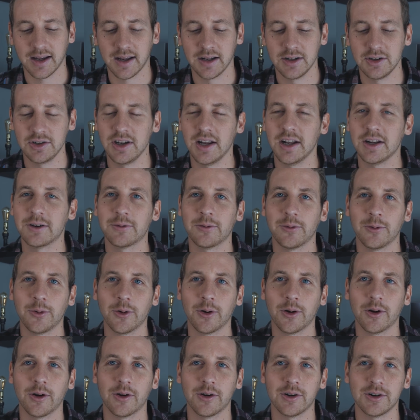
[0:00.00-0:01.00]
GH4
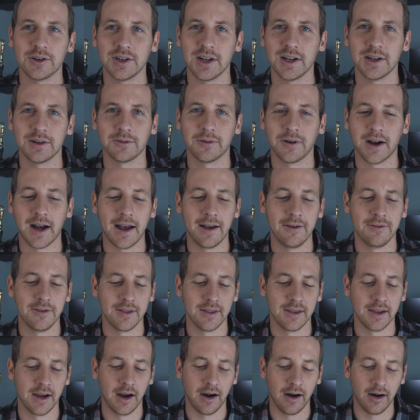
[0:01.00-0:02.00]
or GH5 in
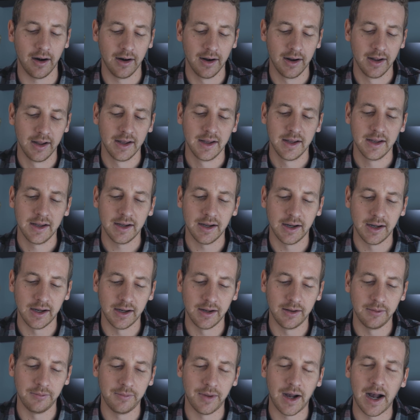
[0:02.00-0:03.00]
there.
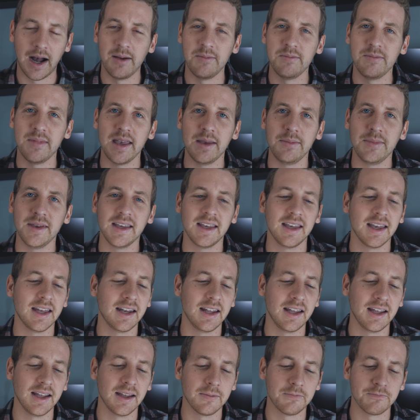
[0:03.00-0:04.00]
I'm maybe
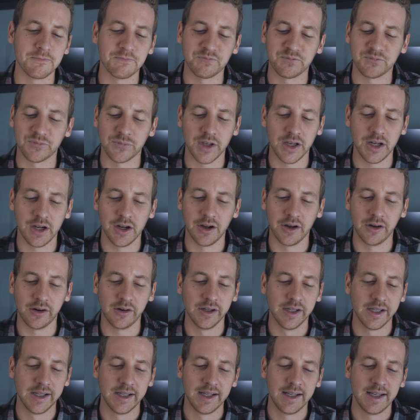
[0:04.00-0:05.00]
getting,
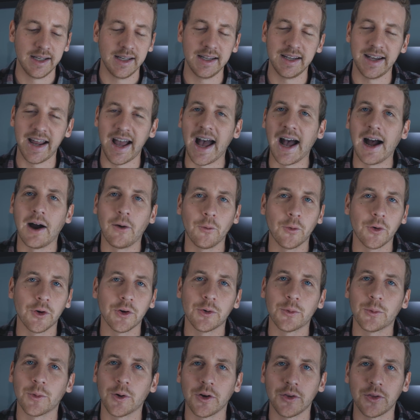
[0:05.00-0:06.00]
an
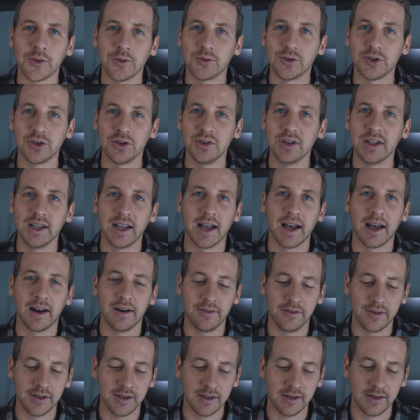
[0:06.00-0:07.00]
hour worth of shooting out
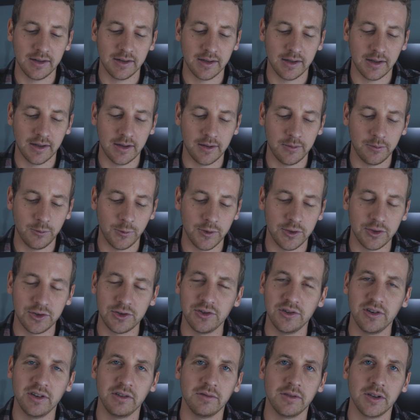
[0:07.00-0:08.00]
of it when
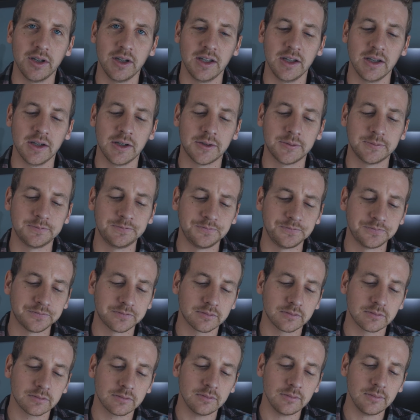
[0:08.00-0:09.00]
shooting video.
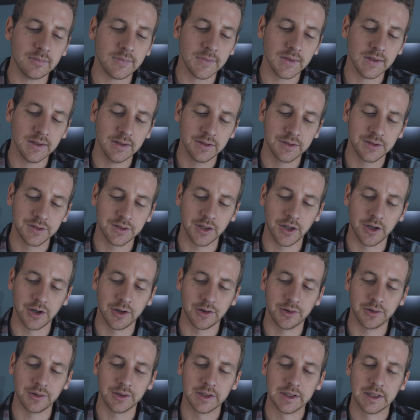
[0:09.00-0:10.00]

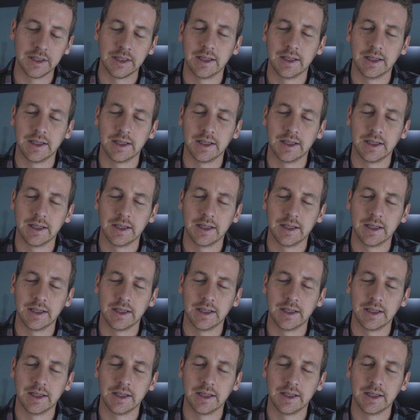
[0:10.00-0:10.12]
So